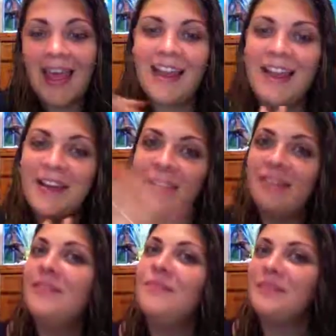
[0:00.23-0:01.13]
Hello!
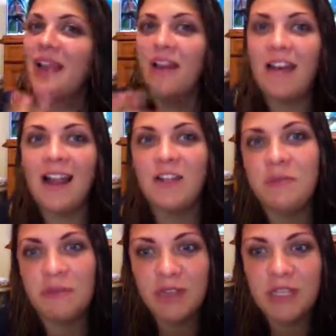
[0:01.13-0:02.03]
I can't
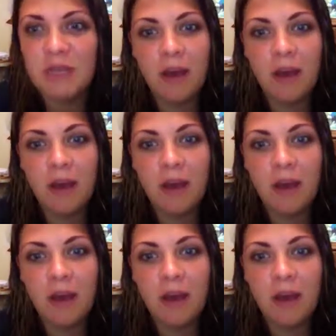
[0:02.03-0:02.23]
actually believe I'm doing this,